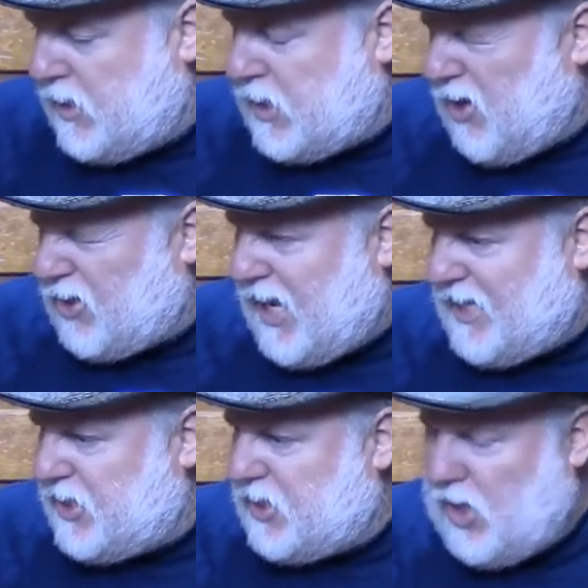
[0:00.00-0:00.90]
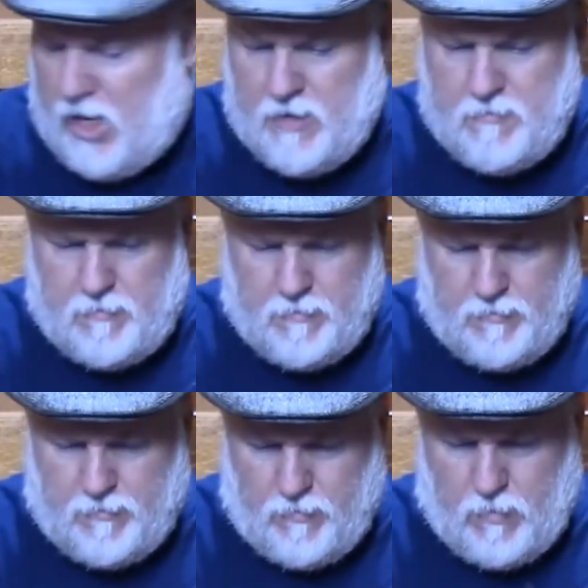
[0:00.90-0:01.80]
get our glasses on.
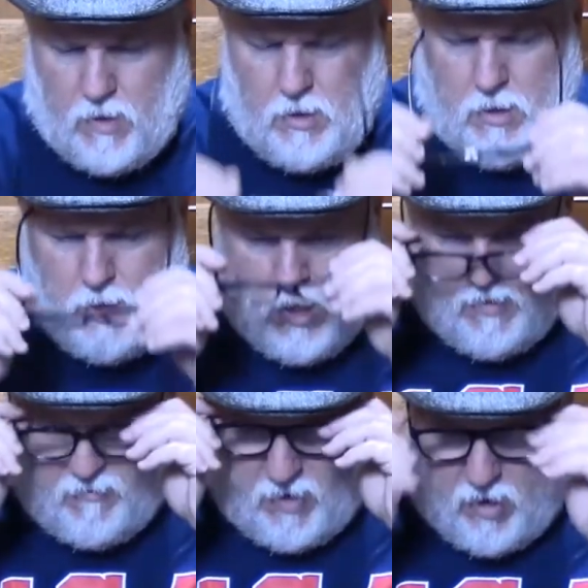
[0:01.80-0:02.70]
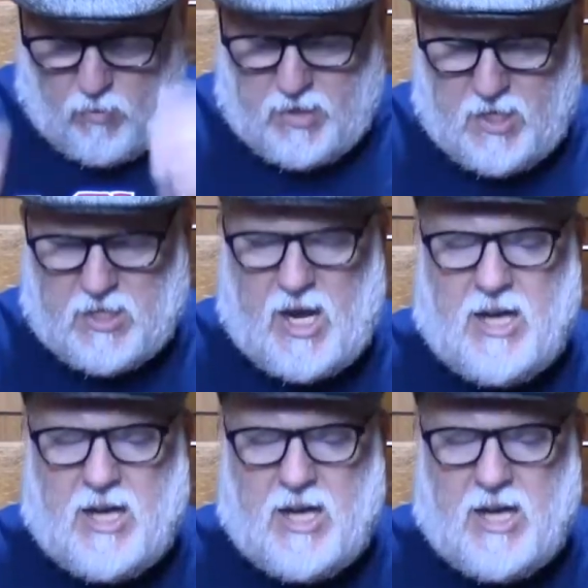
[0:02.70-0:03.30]
Figure out what this guy